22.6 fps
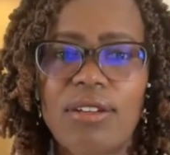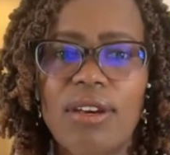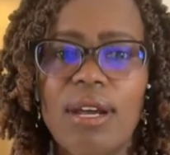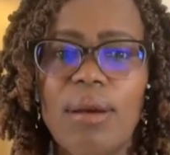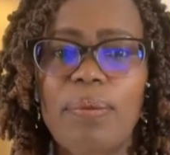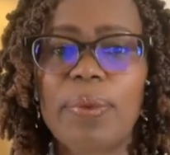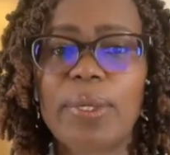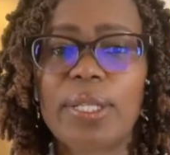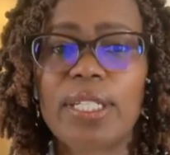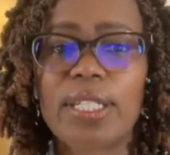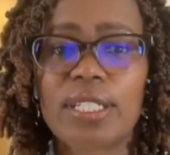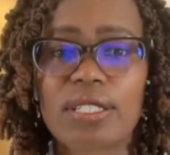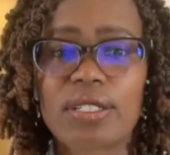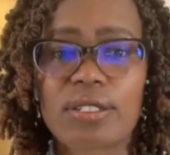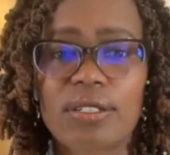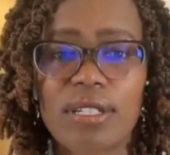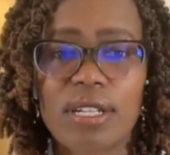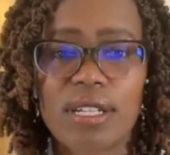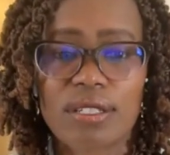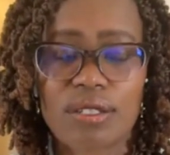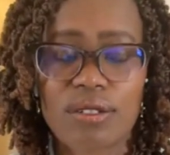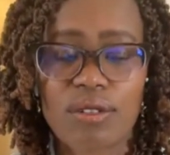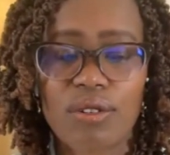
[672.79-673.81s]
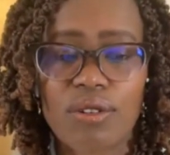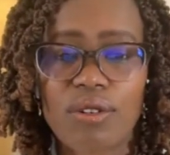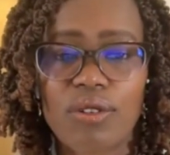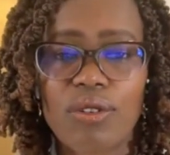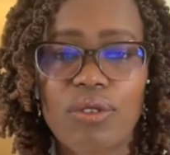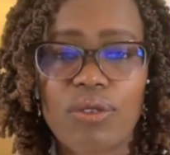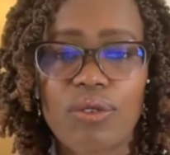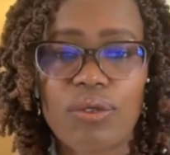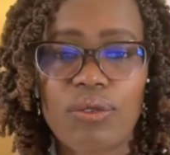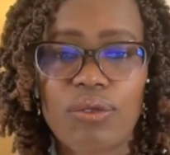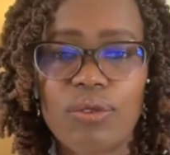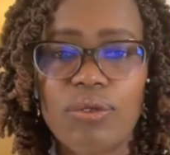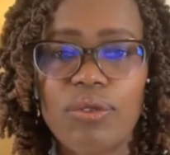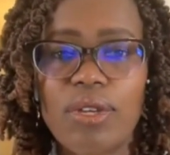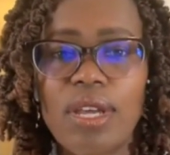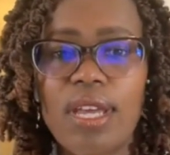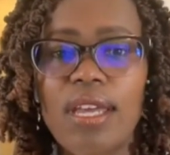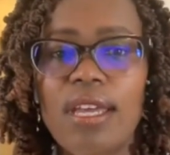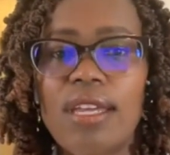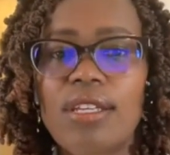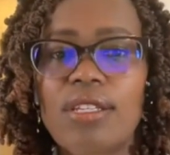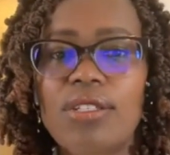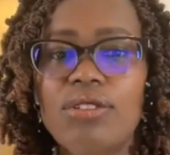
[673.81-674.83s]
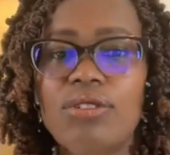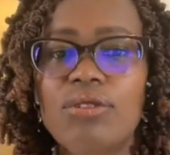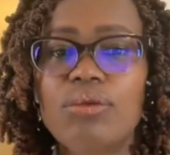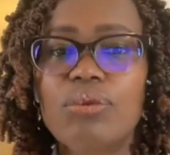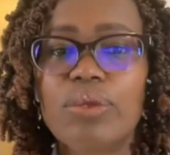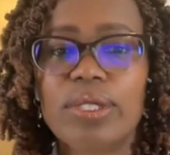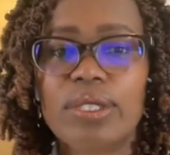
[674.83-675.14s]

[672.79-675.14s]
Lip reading: application has gone through, you